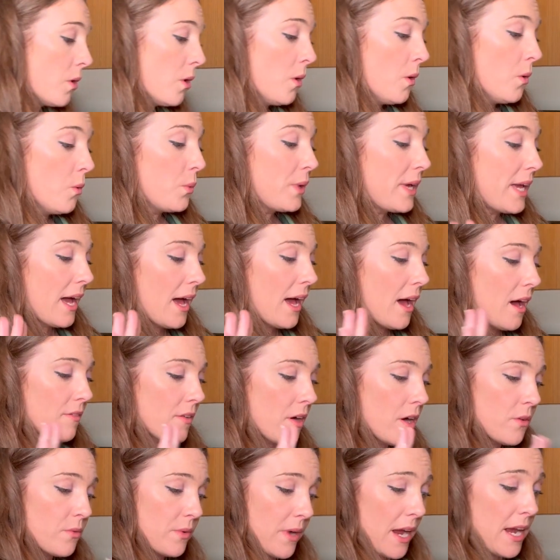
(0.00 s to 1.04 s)
we have our
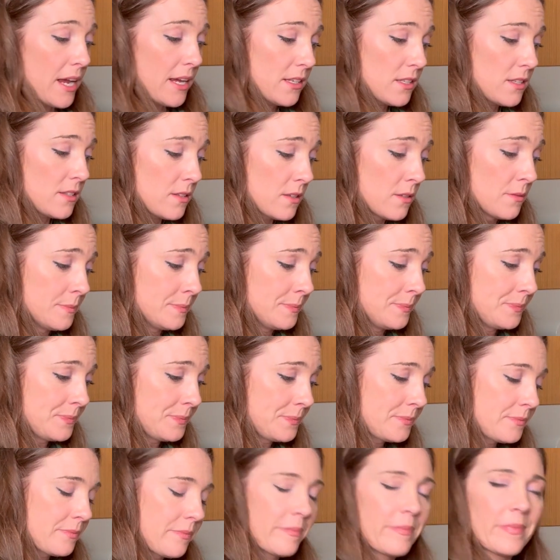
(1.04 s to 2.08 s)
rice,
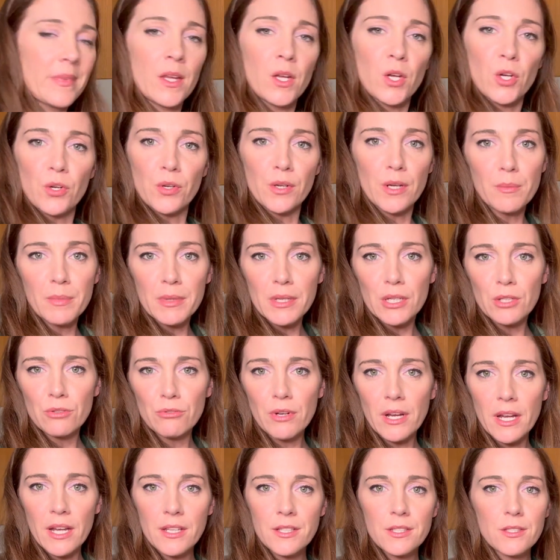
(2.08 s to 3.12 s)
Caribbean
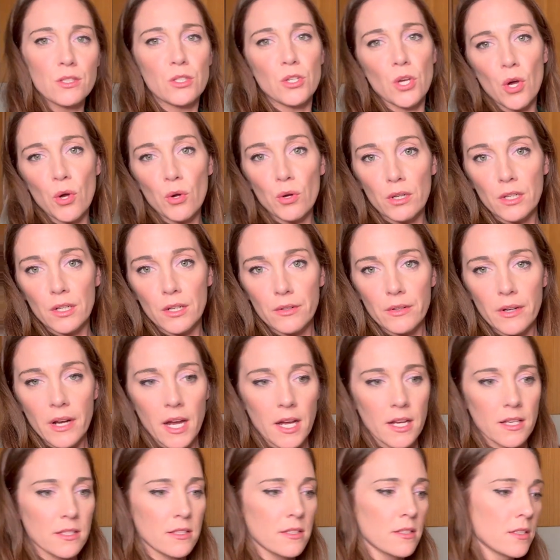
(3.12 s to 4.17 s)
rice, coconut
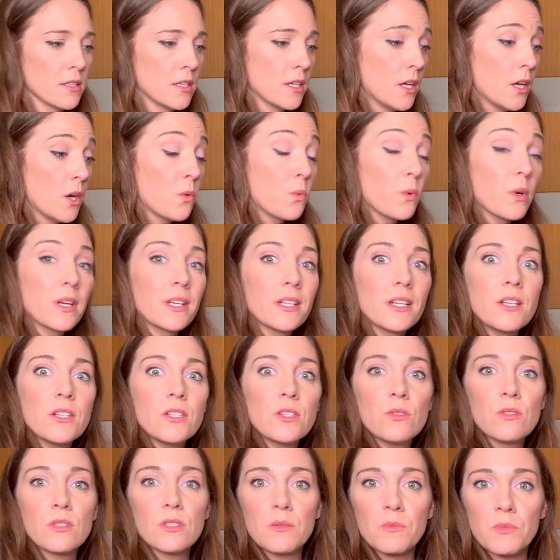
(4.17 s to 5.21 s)
rice. We're gonna do
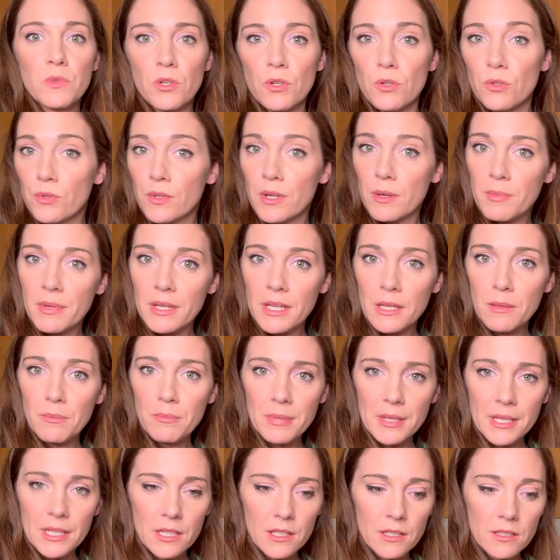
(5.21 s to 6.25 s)
some Caribbean
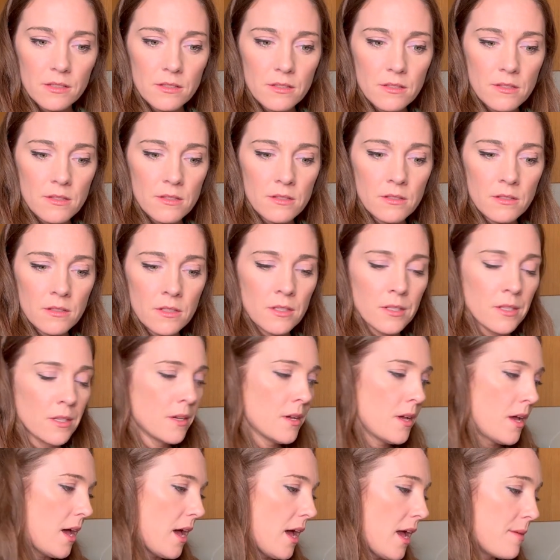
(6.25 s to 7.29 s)
beans.
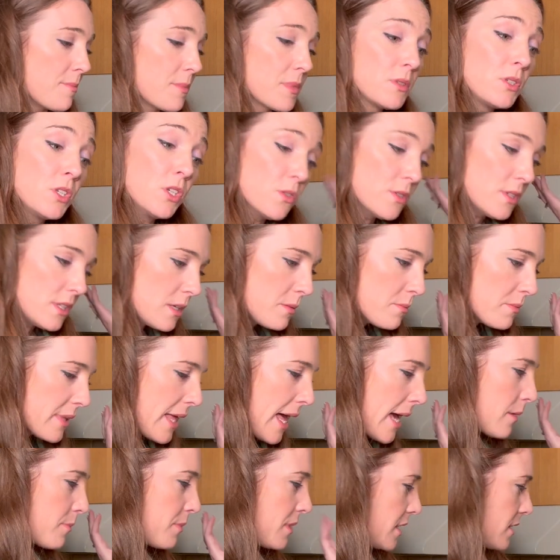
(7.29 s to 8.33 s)
I'm using
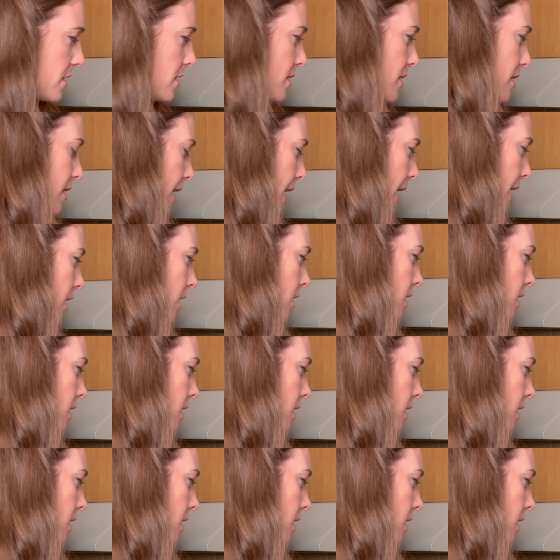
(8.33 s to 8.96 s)
black beans today.